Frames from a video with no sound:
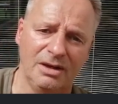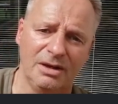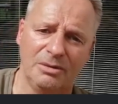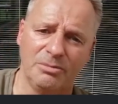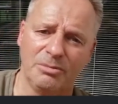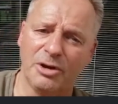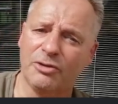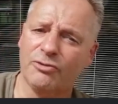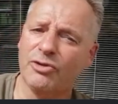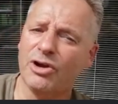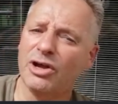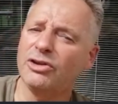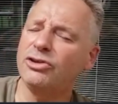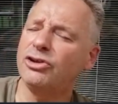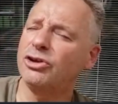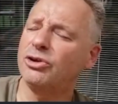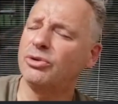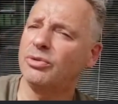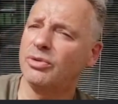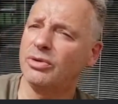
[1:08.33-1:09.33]
My friend
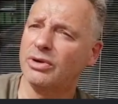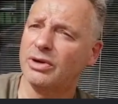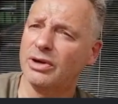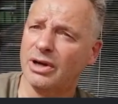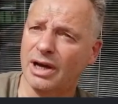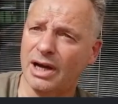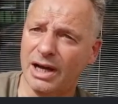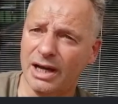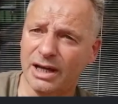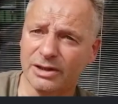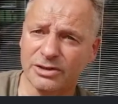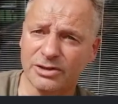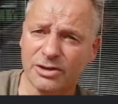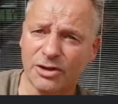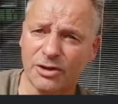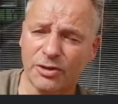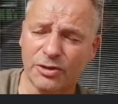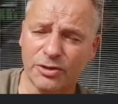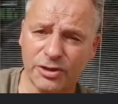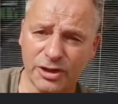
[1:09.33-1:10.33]
knew I had
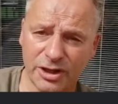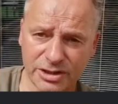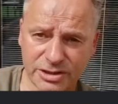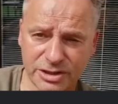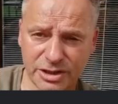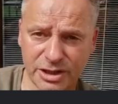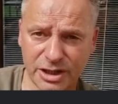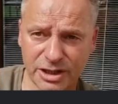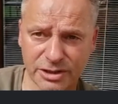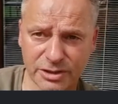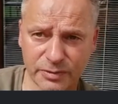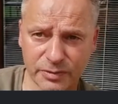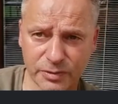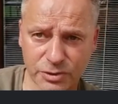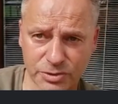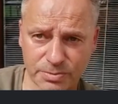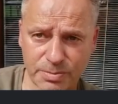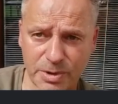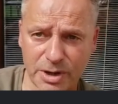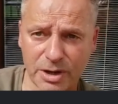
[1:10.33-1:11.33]
30 years of
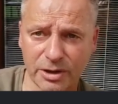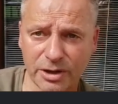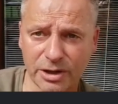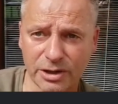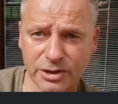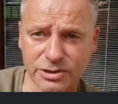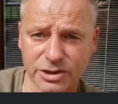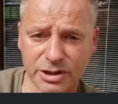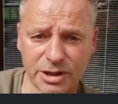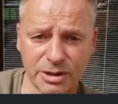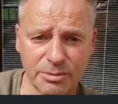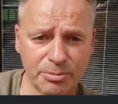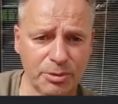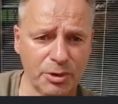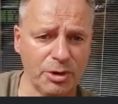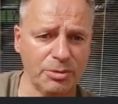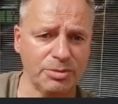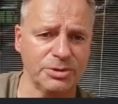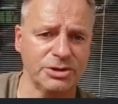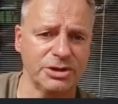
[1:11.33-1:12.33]
experience in
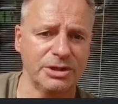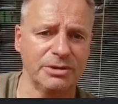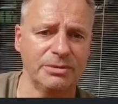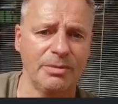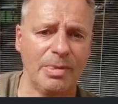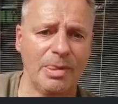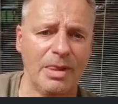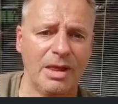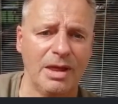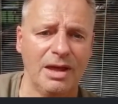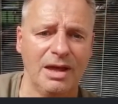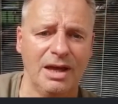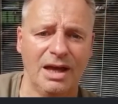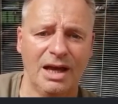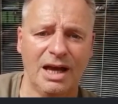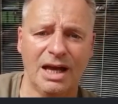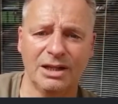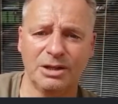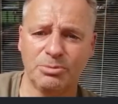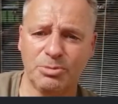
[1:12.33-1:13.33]
property
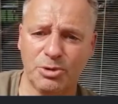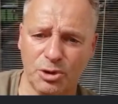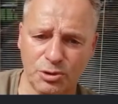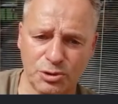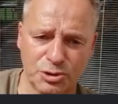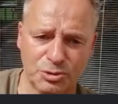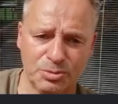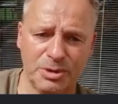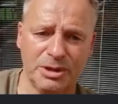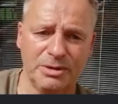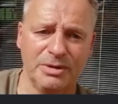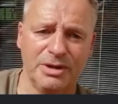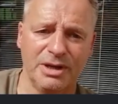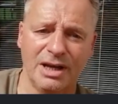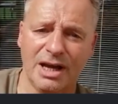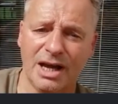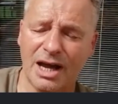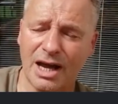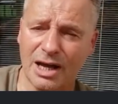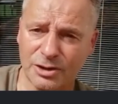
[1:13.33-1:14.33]
and approached me
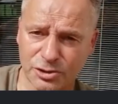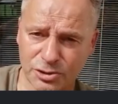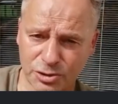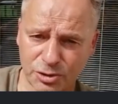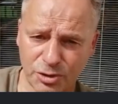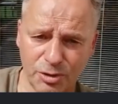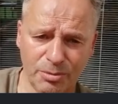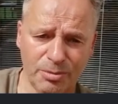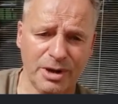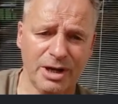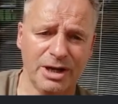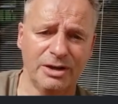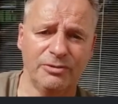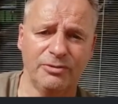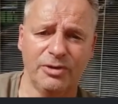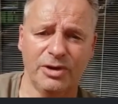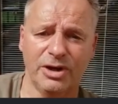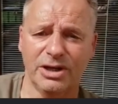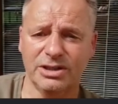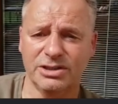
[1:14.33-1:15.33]
and sought my
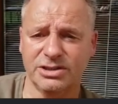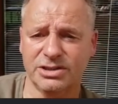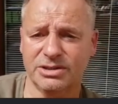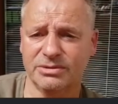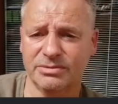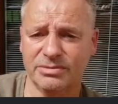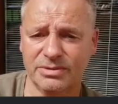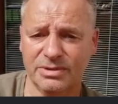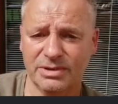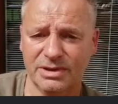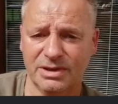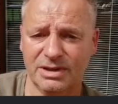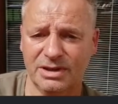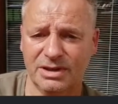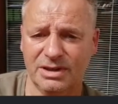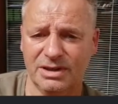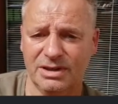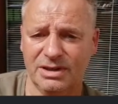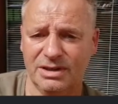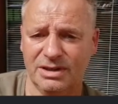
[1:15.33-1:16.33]
advice.
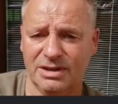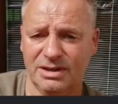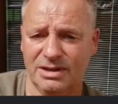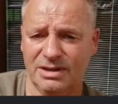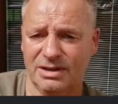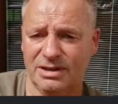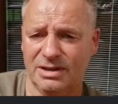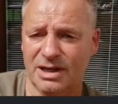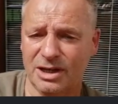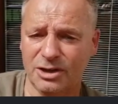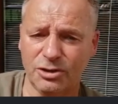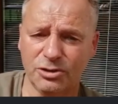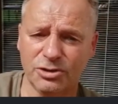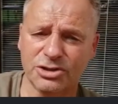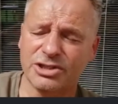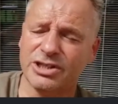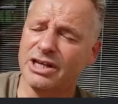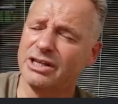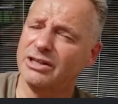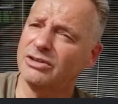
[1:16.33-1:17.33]
I knew the
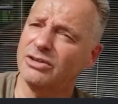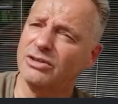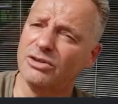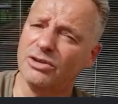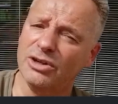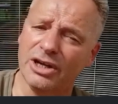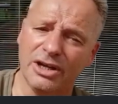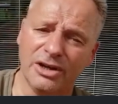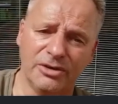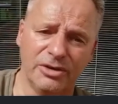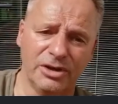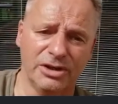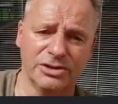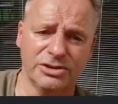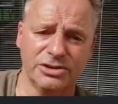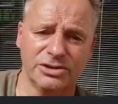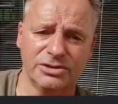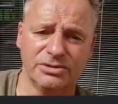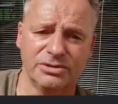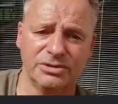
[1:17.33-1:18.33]
technical
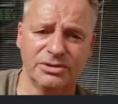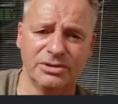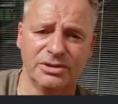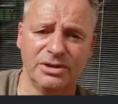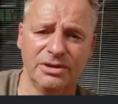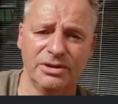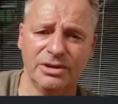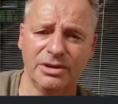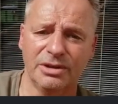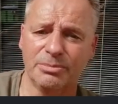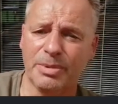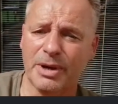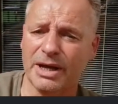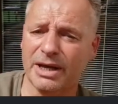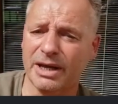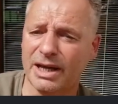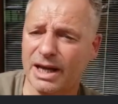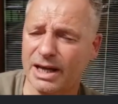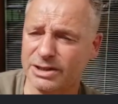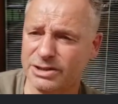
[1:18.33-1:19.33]
areas the bank
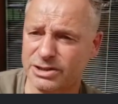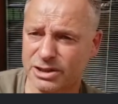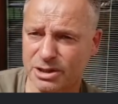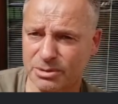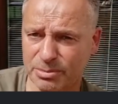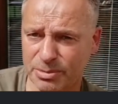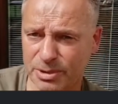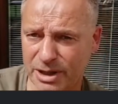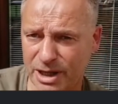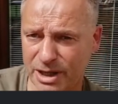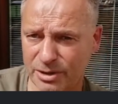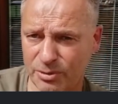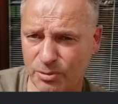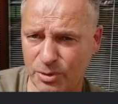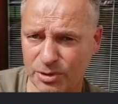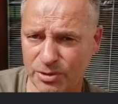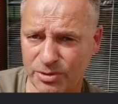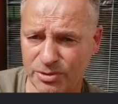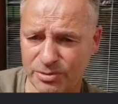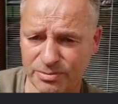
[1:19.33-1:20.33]
had to comply
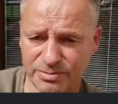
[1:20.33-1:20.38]
with,